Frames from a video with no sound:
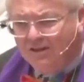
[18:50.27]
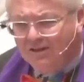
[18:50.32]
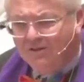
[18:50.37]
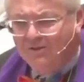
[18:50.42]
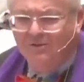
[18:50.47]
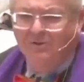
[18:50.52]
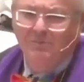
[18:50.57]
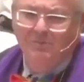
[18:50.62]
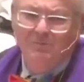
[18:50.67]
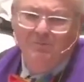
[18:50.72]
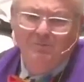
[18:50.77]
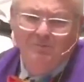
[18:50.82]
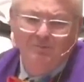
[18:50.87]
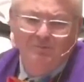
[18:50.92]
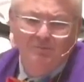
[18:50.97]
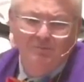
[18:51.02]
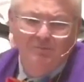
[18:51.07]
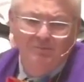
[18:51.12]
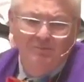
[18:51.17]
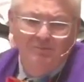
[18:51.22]
kingdom
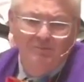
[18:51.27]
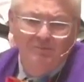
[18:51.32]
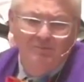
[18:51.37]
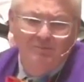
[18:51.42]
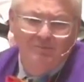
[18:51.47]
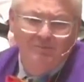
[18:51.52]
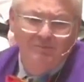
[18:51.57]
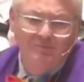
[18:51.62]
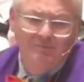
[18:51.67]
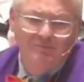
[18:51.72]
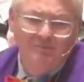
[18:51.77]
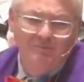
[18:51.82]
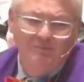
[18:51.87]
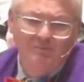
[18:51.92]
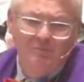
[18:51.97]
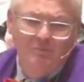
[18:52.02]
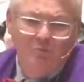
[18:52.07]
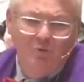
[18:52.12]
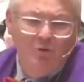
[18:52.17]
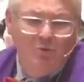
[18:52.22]

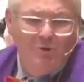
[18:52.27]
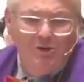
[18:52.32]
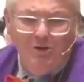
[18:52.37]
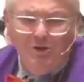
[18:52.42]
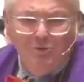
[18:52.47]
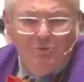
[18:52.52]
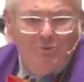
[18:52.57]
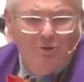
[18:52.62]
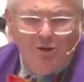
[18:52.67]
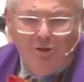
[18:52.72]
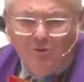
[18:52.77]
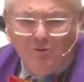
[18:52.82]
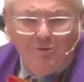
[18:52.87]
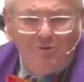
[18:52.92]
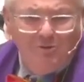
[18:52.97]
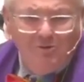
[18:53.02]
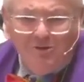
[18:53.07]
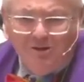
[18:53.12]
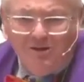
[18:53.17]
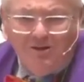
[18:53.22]
where we no
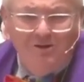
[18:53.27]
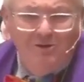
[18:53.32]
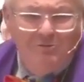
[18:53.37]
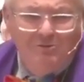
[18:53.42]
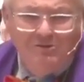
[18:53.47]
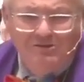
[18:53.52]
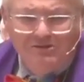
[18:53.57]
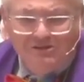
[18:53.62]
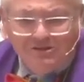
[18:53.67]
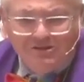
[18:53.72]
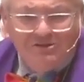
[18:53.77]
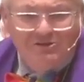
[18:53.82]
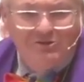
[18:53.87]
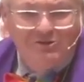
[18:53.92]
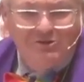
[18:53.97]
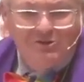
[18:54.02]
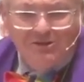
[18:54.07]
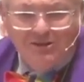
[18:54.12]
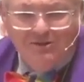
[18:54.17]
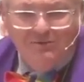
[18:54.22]
longer need to
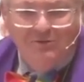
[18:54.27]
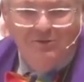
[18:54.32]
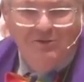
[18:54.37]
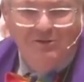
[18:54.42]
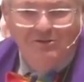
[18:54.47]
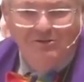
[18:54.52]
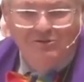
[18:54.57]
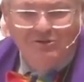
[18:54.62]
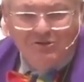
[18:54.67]
resist evil,